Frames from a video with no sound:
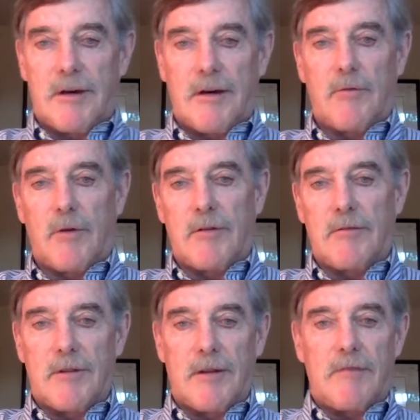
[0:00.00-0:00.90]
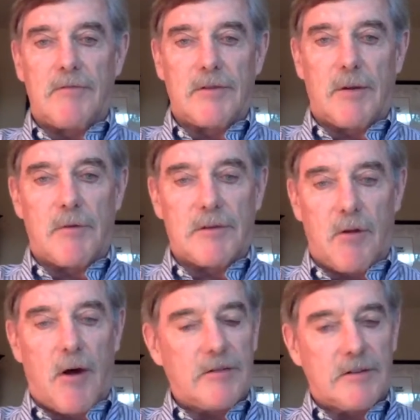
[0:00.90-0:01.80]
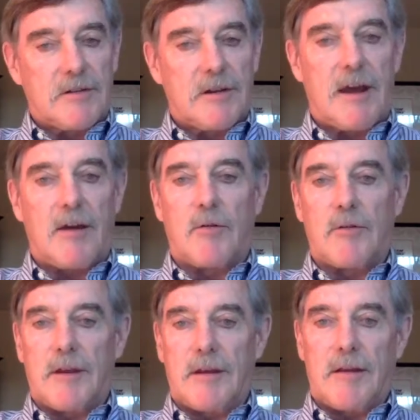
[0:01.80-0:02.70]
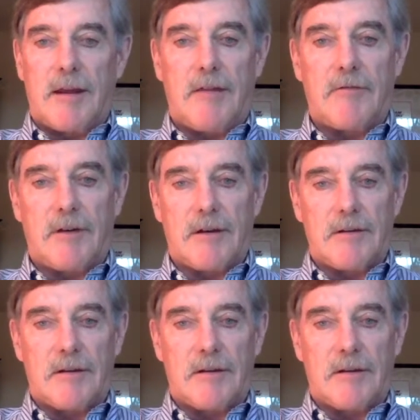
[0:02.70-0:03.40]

where someone's lost a CIO or they have